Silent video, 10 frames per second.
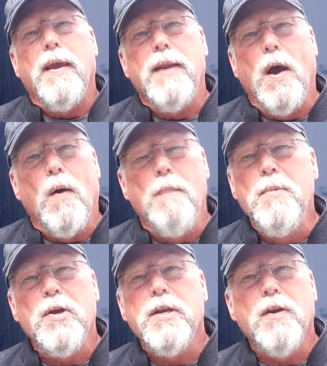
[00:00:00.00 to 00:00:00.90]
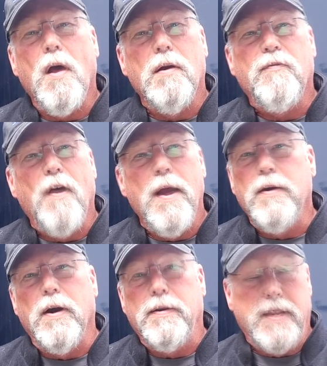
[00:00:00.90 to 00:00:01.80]
Now, $1 million fine
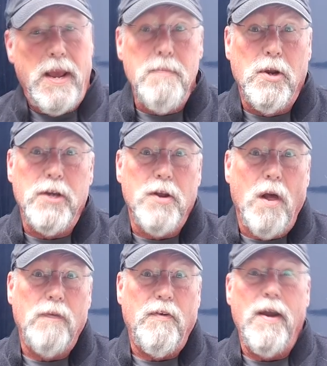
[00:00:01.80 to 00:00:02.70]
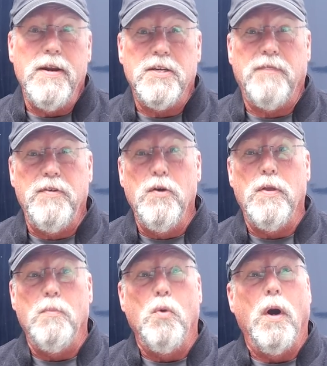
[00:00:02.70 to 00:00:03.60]
or a $10 million fine, as a few
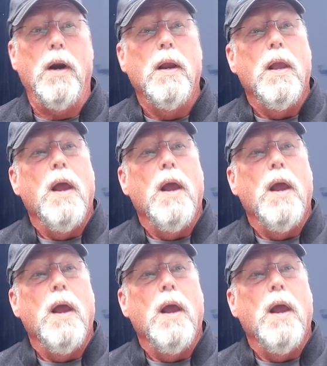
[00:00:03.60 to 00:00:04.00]
of them were,